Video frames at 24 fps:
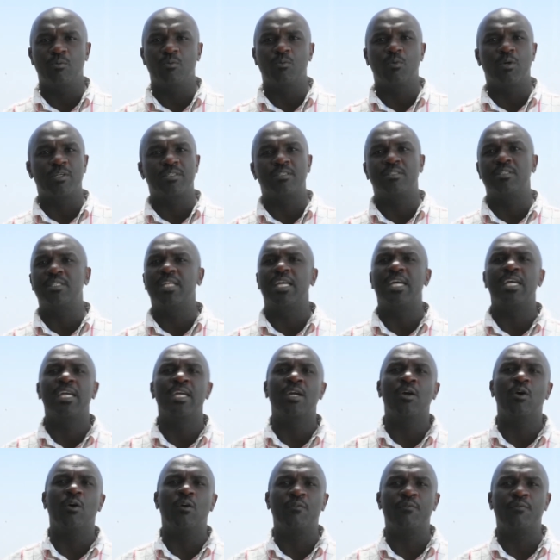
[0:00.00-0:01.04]
what they
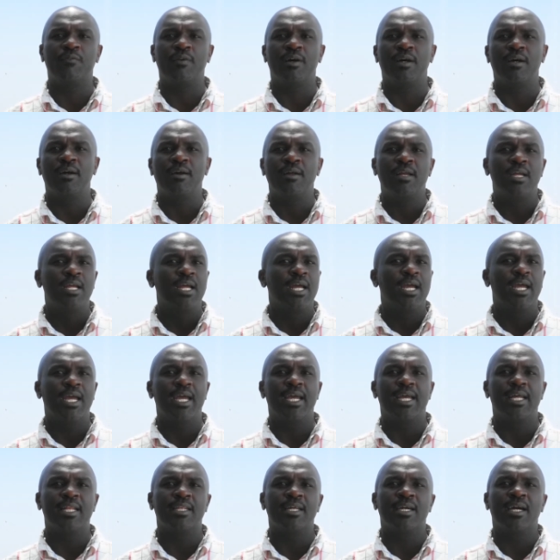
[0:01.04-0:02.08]
offer
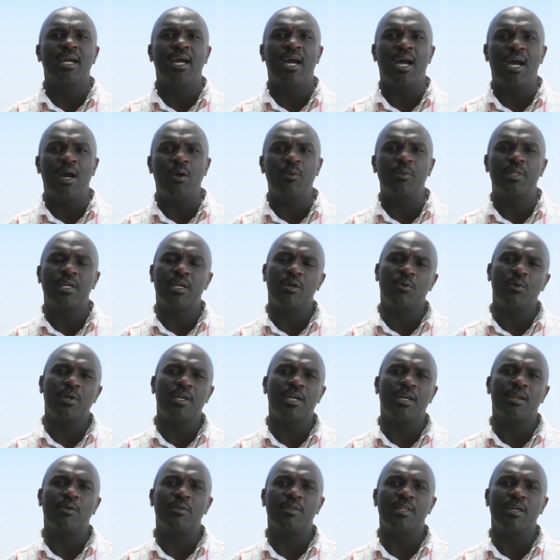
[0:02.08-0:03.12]
and how they're
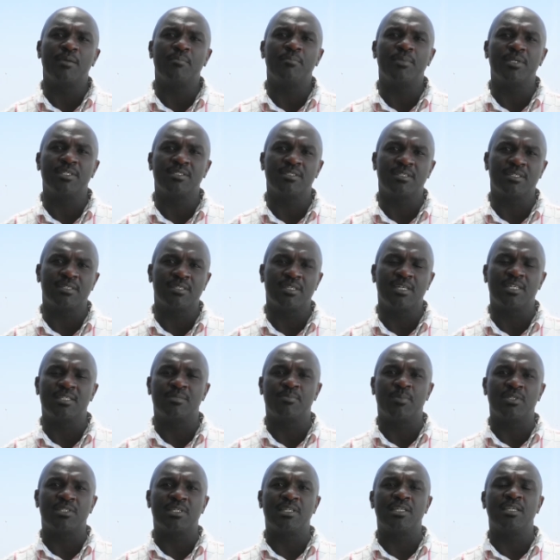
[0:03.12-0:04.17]
going around their business,
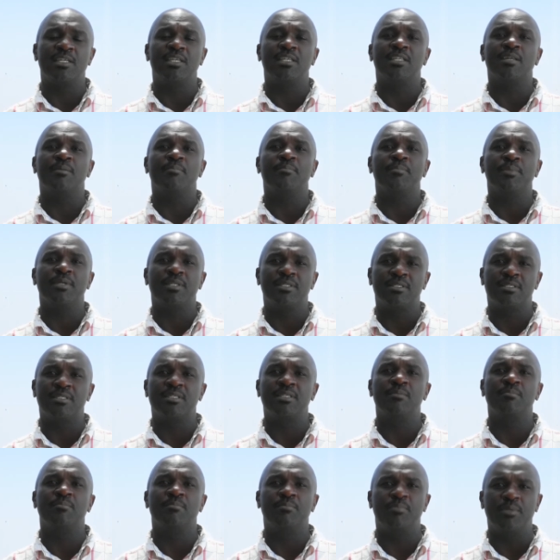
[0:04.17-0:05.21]
especially in a
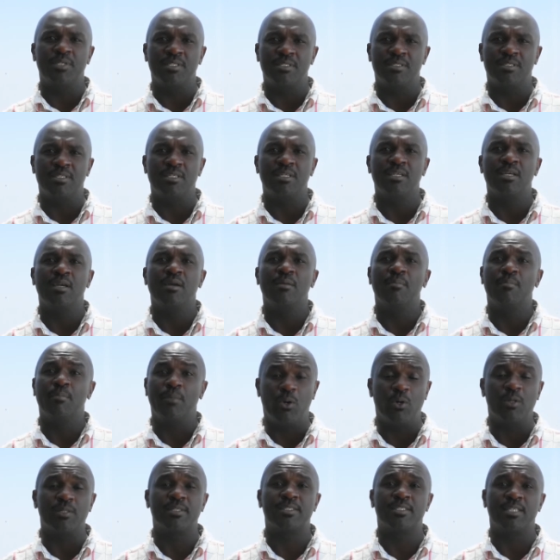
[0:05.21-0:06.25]
busy, busy
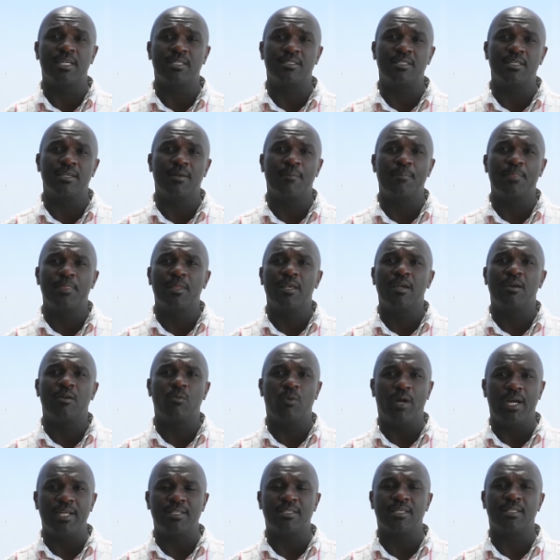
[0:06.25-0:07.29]
mall setting
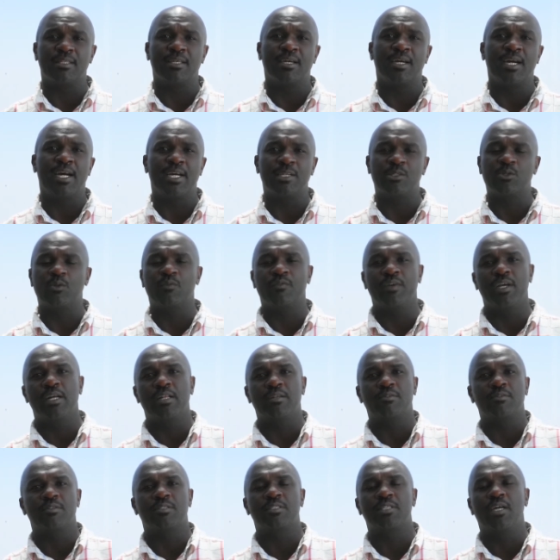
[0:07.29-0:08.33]
right at the heart
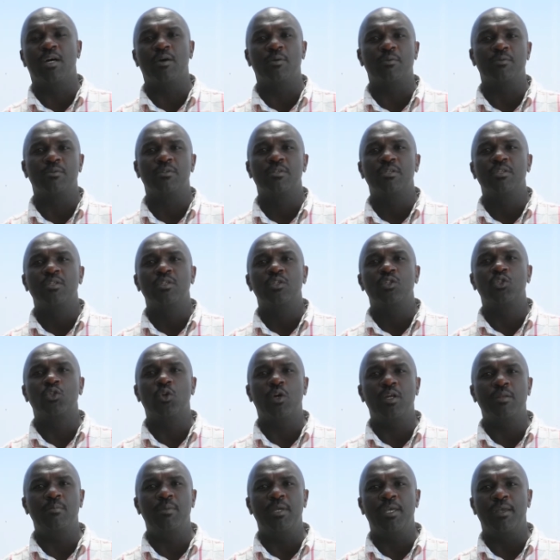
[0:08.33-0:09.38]
of the town.
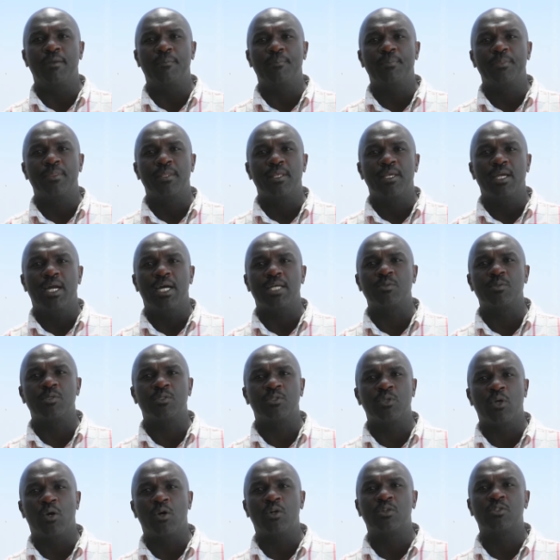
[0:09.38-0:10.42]
Join me as we
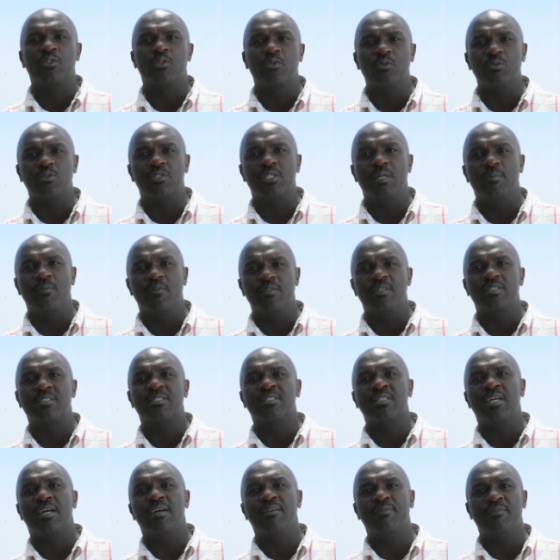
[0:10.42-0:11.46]
talk to some of the
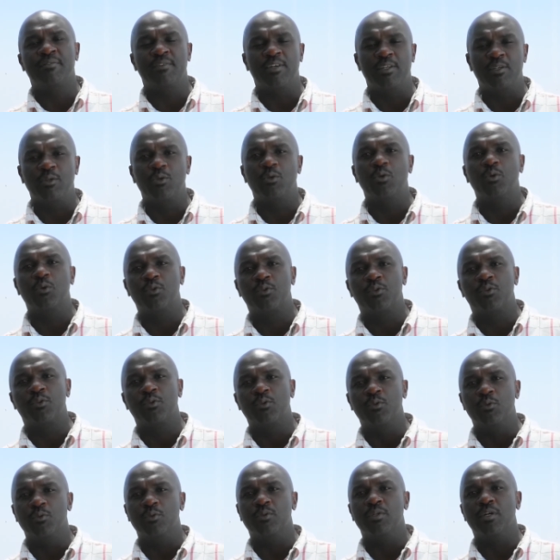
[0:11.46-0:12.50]
staff and go
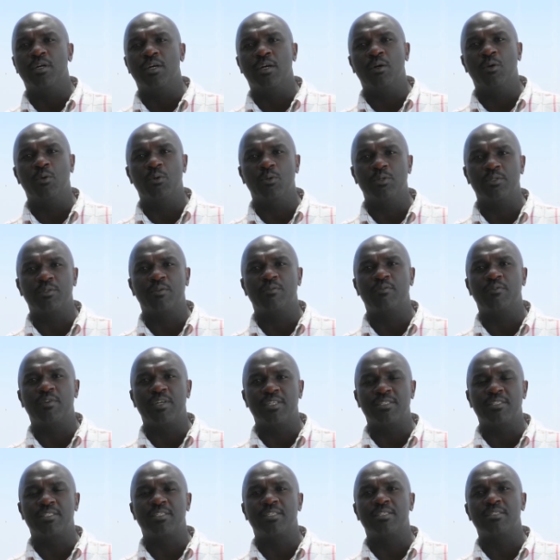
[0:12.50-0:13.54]
through the uh, of
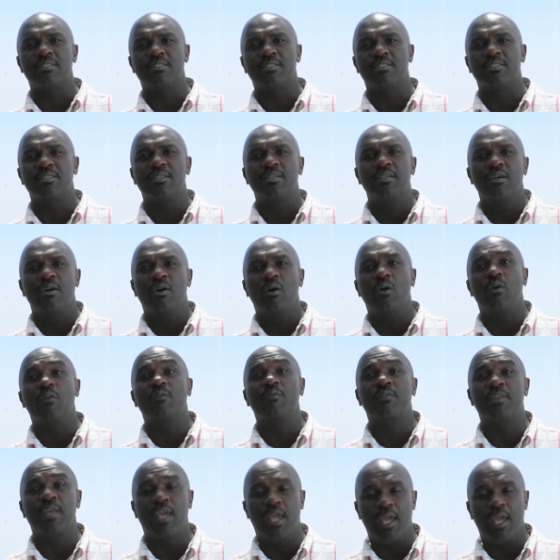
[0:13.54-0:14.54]
residents of the